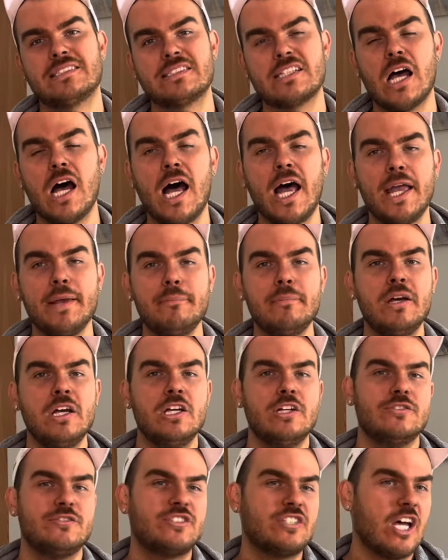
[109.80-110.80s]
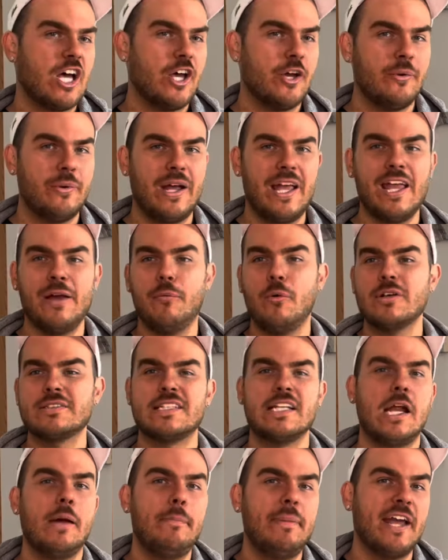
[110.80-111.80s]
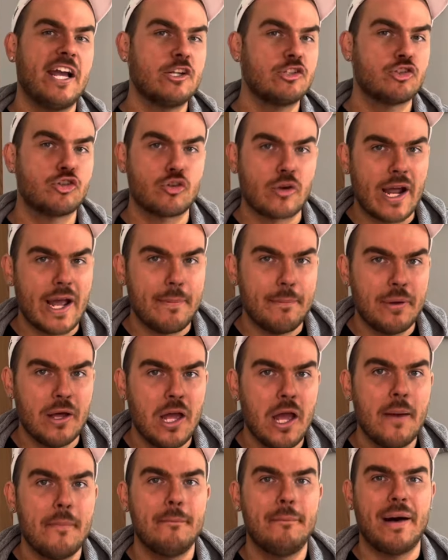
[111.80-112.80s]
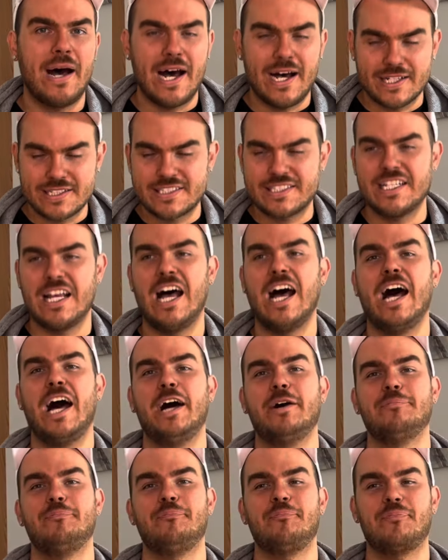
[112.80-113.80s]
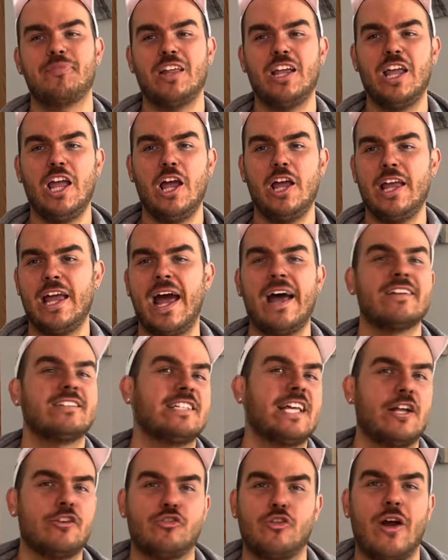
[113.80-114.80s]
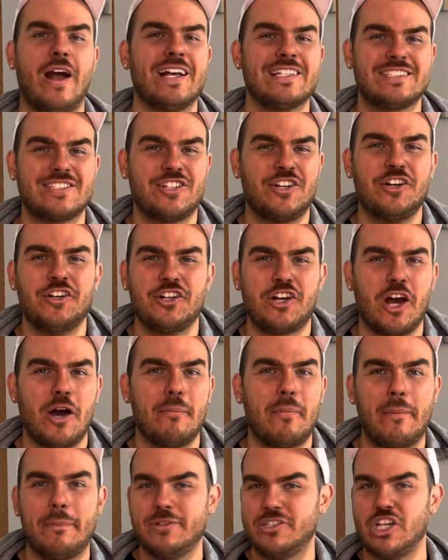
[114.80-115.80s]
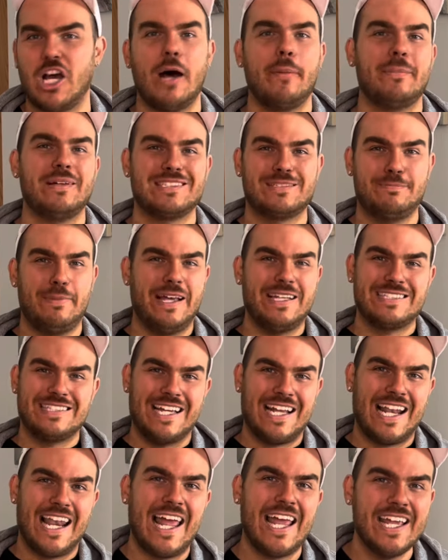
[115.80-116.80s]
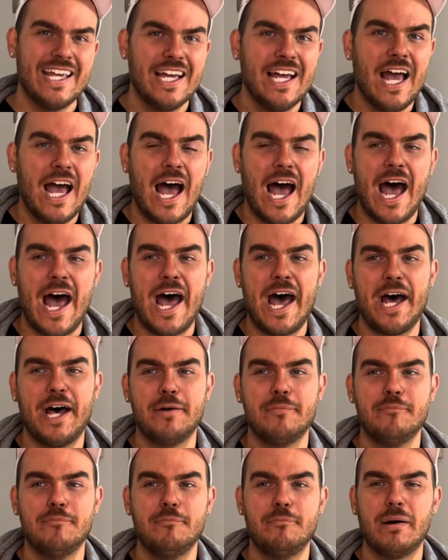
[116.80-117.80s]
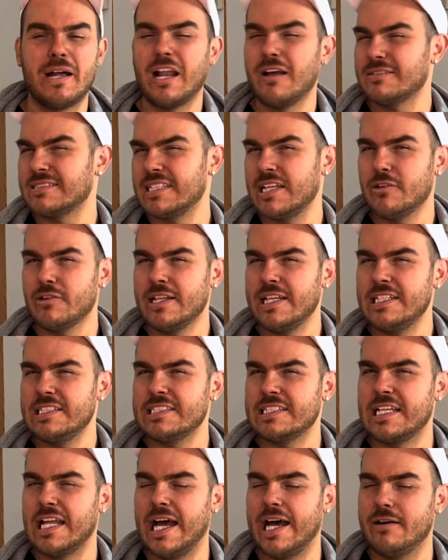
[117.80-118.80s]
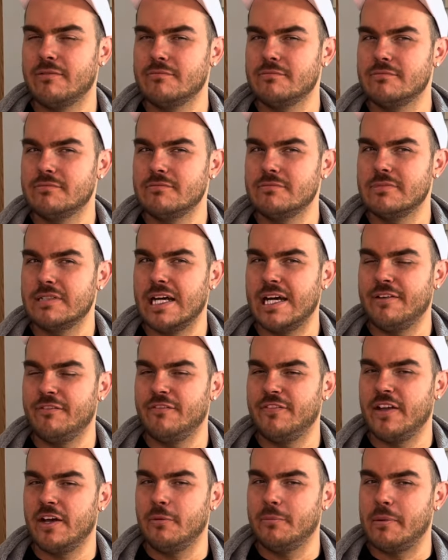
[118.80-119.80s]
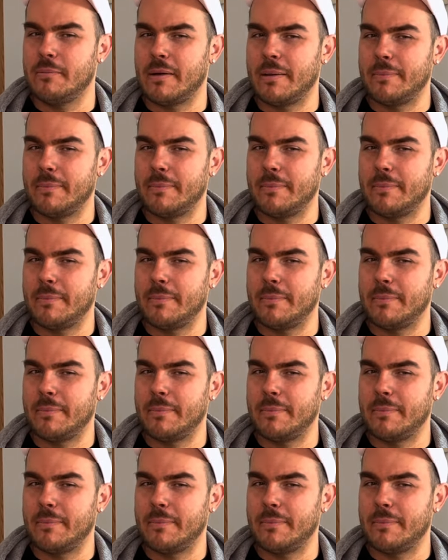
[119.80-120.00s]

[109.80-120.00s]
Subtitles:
time. So it wasn't a big trip, but I had to get dressed. Couldn't go in my pyjamas, basically. But I'll sit on the internet and film in my